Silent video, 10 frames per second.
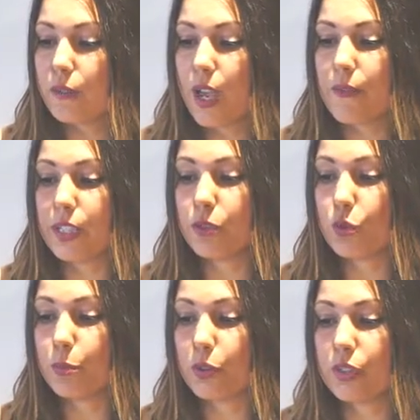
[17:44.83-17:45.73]
Evidence
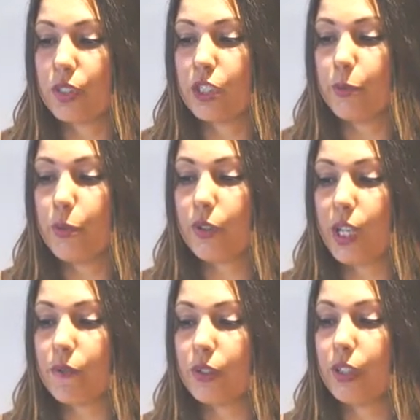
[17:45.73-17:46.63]
supporting this view
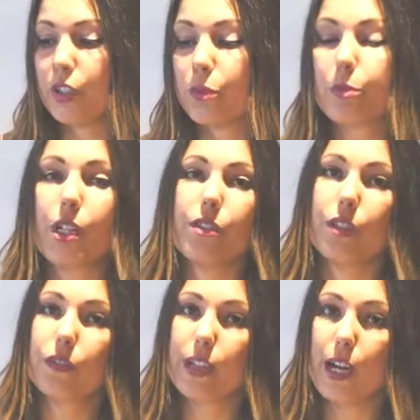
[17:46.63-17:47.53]
came from the
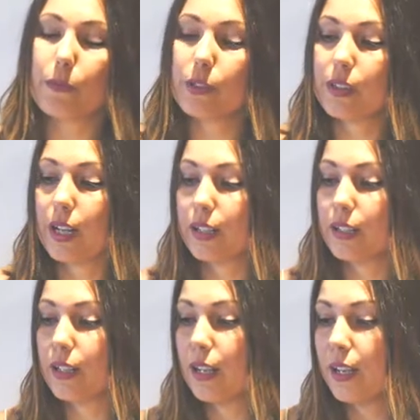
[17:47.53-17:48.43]
incorporation of carbon
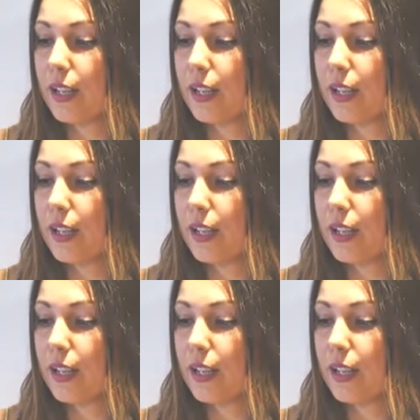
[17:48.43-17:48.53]
and